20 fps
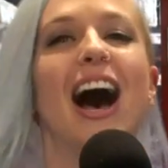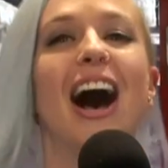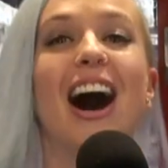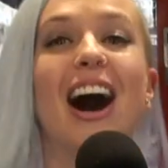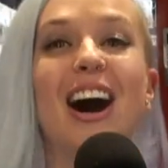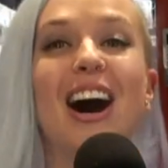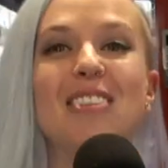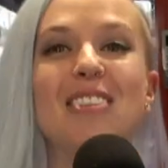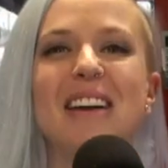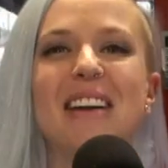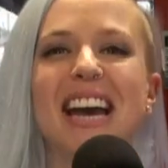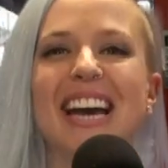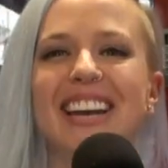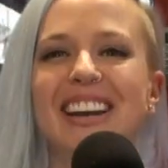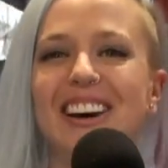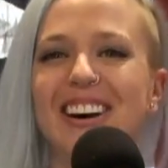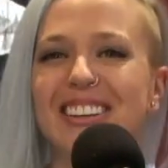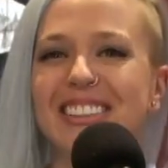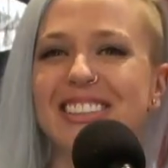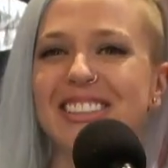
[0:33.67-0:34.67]
And
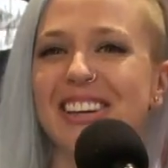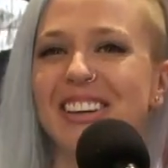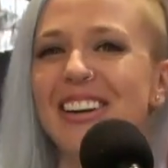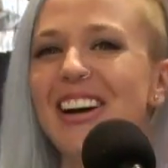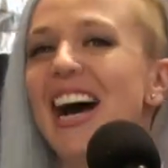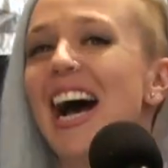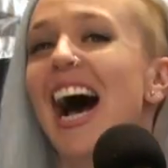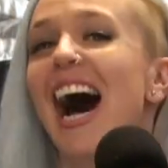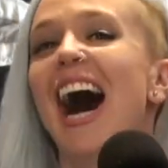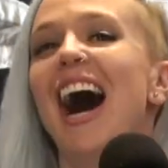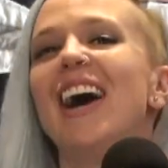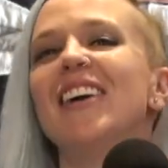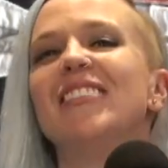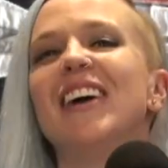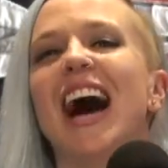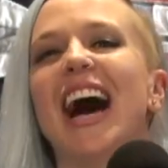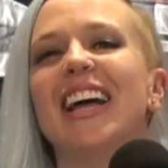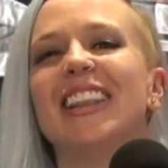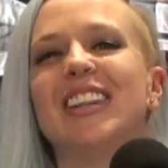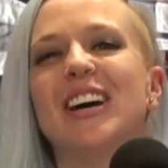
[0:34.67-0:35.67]
also I've
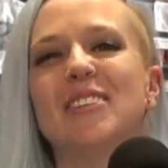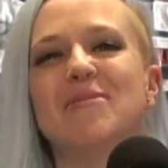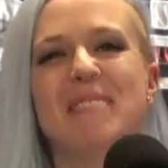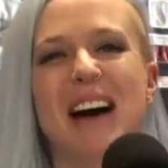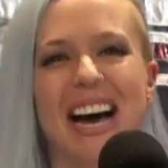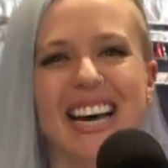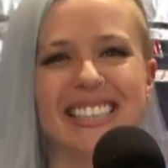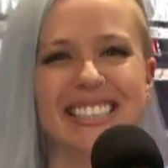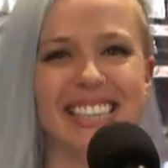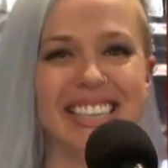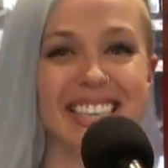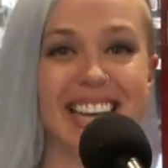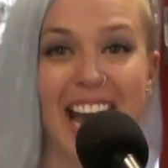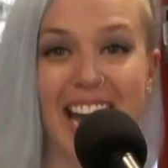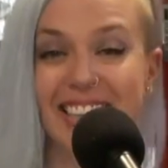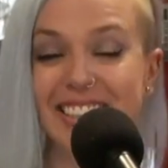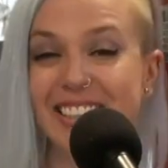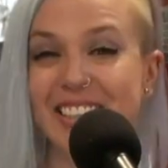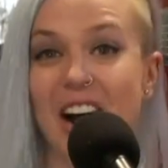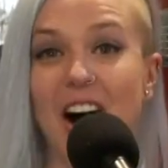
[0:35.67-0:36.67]
had them as a
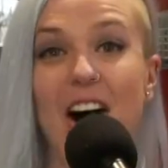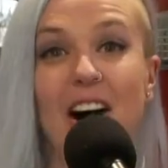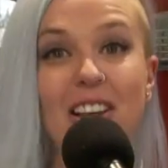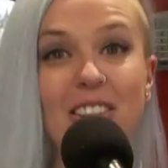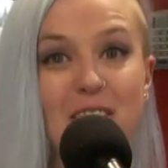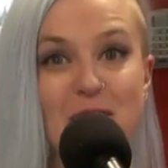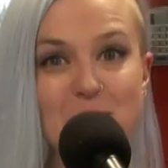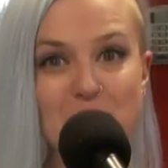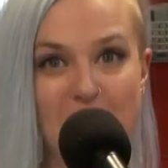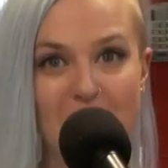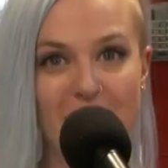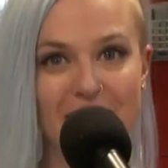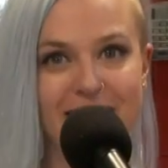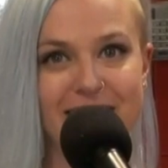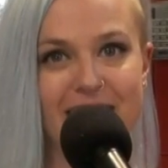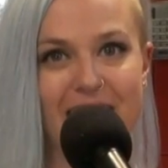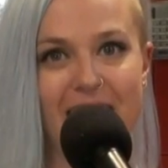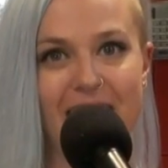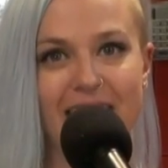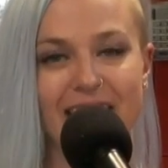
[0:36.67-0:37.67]
guest on the
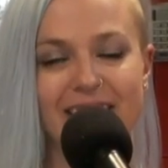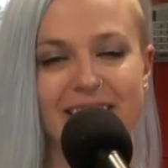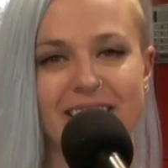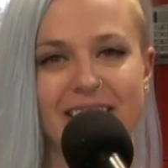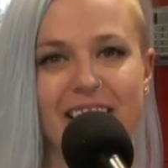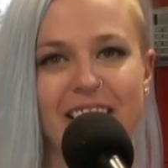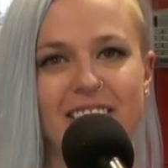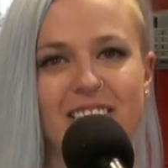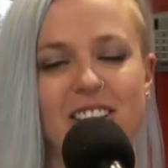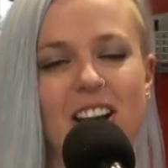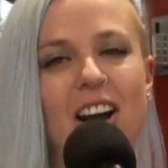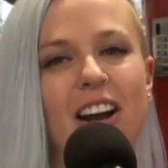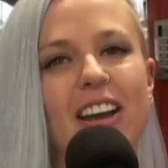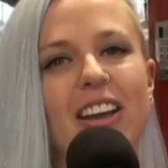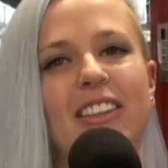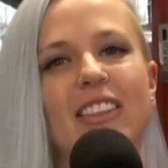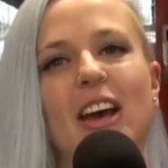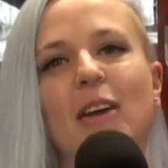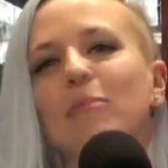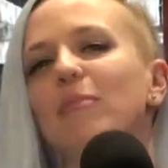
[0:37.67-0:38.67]
podcast,
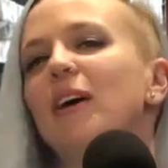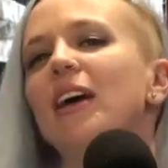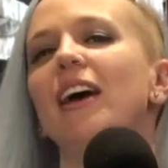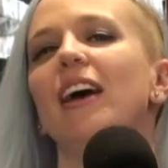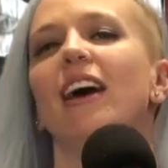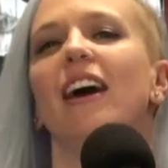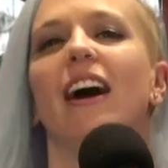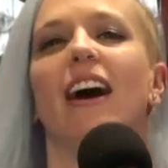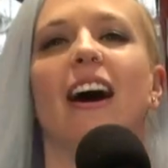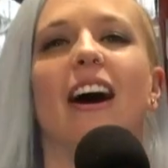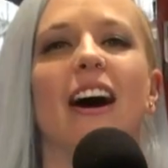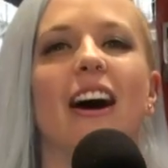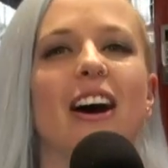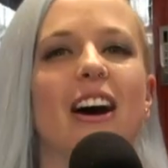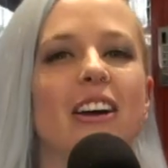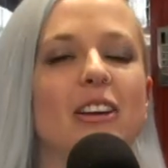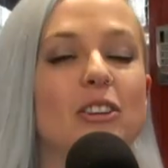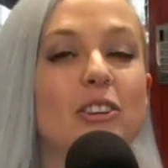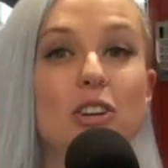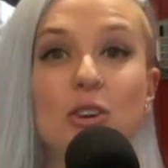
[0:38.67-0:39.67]
talking them
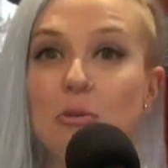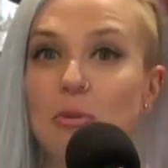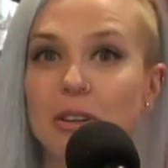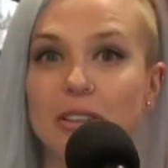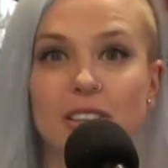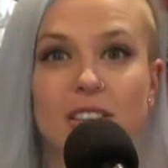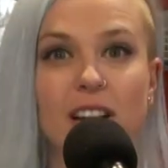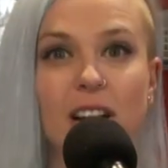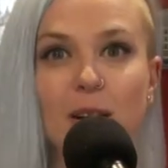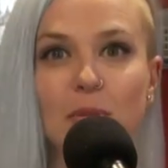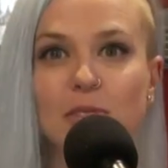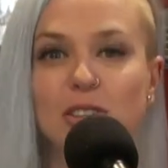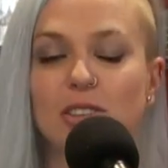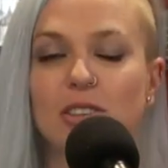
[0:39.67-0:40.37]
numerous times.